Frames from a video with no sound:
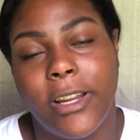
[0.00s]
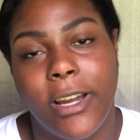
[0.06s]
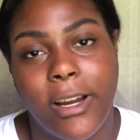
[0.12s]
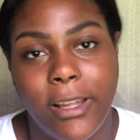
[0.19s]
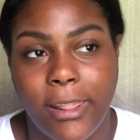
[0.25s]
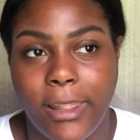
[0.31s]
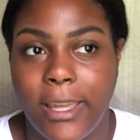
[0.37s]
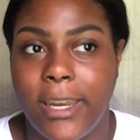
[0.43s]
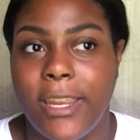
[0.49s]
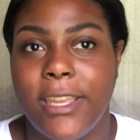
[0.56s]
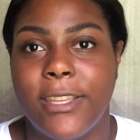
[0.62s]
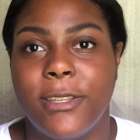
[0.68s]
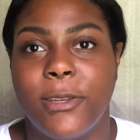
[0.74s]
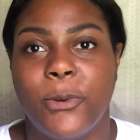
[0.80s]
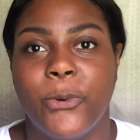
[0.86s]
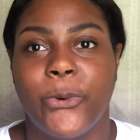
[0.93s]
young
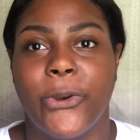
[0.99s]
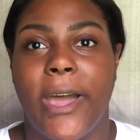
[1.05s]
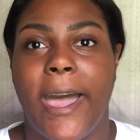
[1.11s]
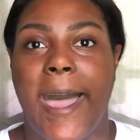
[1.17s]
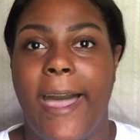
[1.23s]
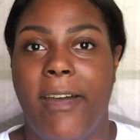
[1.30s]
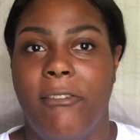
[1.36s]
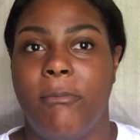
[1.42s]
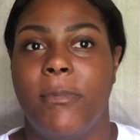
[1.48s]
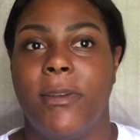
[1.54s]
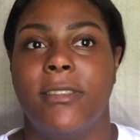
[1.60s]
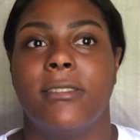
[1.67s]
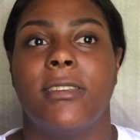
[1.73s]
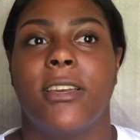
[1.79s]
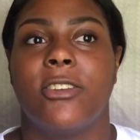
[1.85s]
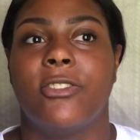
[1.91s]
ladies who have
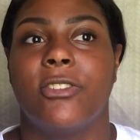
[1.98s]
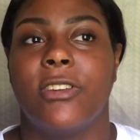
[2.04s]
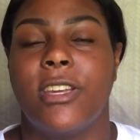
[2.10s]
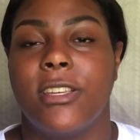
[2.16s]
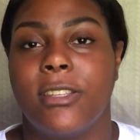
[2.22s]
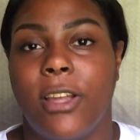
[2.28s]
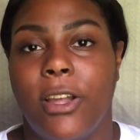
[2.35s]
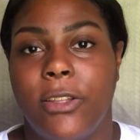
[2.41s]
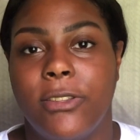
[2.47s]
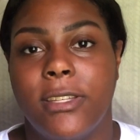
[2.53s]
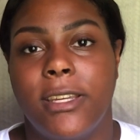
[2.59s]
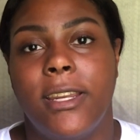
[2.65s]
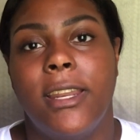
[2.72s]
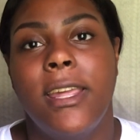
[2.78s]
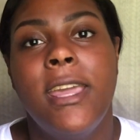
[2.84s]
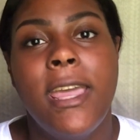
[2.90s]
been sexually
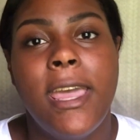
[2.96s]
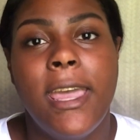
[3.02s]
assaulted